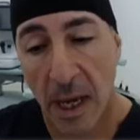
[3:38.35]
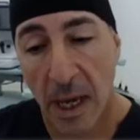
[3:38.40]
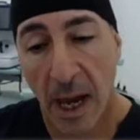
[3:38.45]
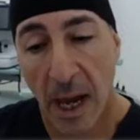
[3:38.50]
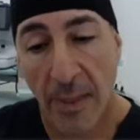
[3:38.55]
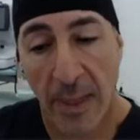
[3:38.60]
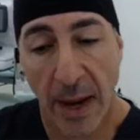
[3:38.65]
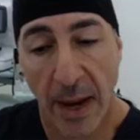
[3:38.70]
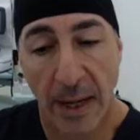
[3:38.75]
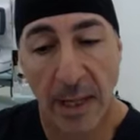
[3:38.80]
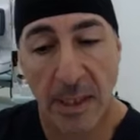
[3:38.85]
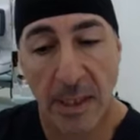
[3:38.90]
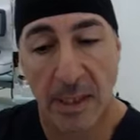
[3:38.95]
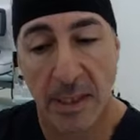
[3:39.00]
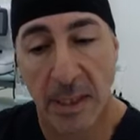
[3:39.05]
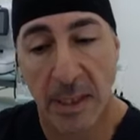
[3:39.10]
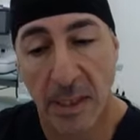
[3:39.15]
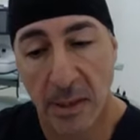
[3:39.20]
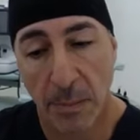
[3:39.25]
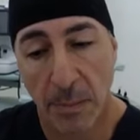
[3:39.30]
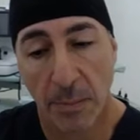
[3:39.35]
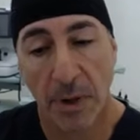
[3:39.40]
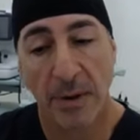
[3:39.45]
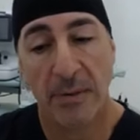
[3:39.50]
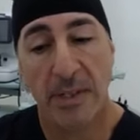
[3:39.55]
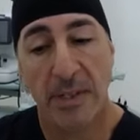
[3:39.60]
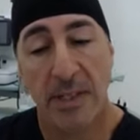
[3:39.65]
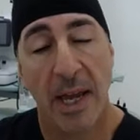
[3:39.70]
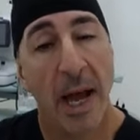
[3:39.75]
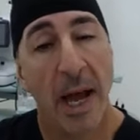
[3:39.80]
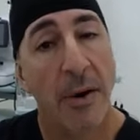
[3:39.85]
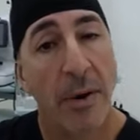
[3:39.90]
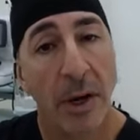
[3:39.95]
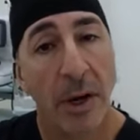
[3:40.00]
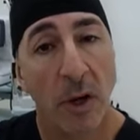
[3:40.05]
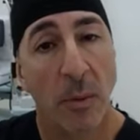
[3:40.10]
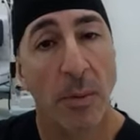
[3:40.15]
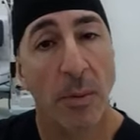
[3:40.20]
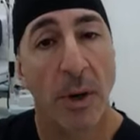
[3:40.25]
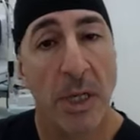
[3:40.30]
and that lens is a previous
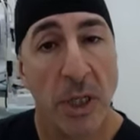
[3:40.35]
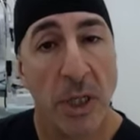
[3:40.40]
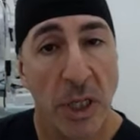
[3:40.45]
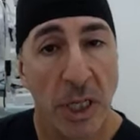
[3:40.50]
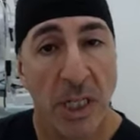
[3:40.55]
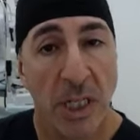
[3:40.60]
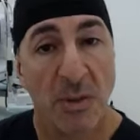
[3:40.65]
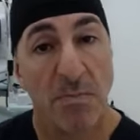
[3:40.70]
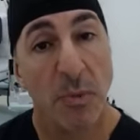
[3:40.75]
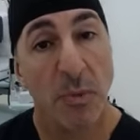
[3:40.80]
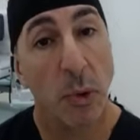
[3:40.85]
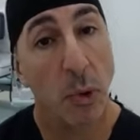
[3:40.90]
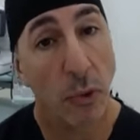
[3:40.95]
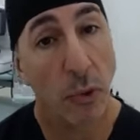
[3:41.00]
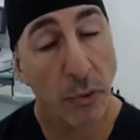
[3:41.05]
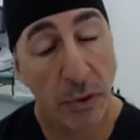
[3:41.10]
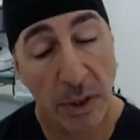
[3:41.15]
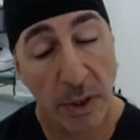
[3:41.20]
cataract operation and it's moved.